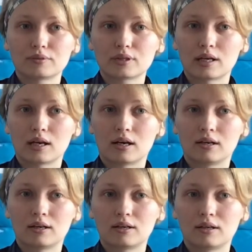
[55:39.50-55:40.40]
yeah
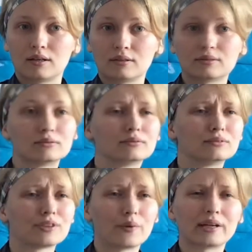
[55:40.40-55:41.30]

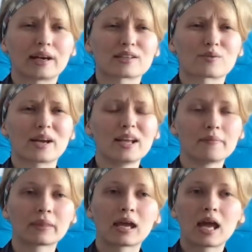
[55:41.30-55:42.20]
very nice right
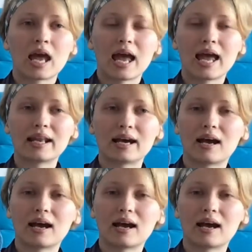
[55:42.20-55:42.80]
and